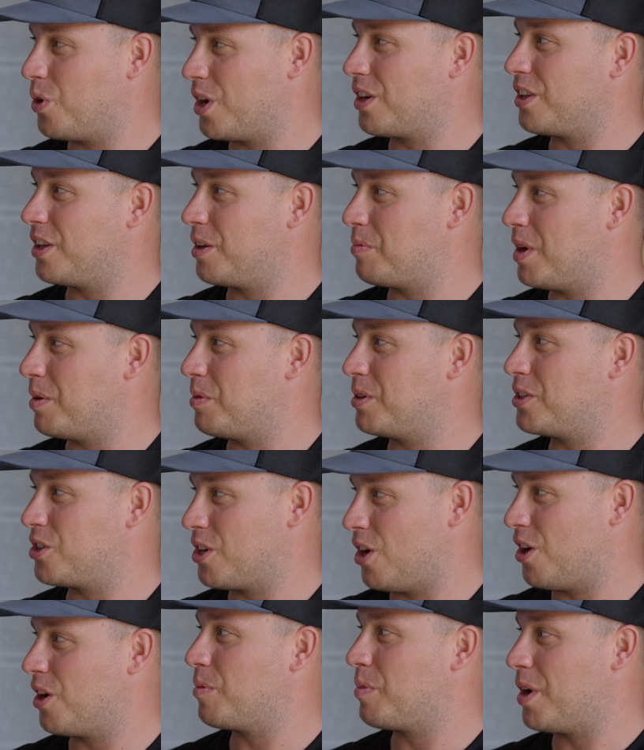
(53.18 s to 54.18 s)
quickly maybe
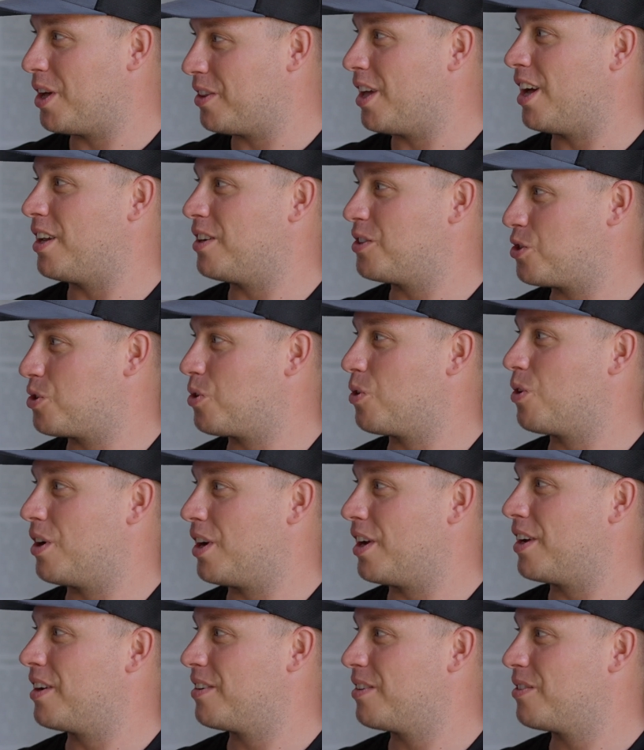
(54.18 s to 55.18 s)
talk about that
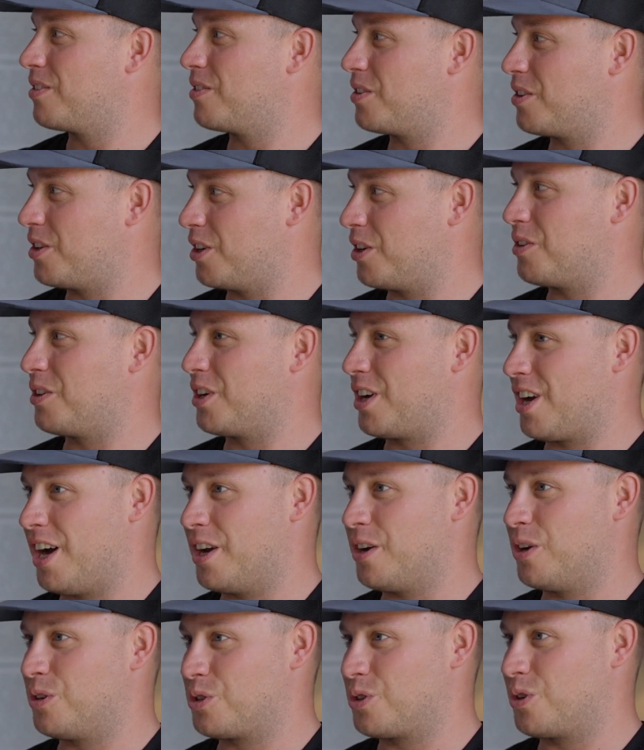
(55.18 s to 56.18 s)
story, the
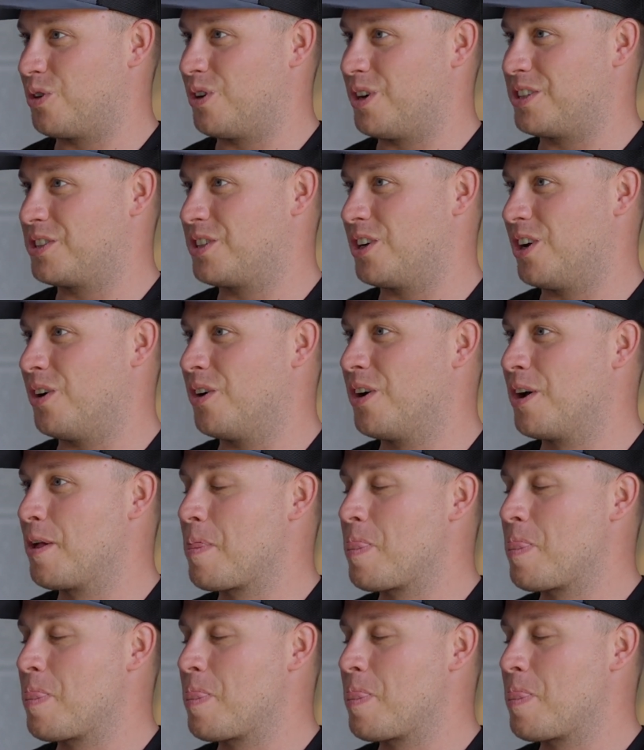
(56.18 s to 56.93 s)
condo story. So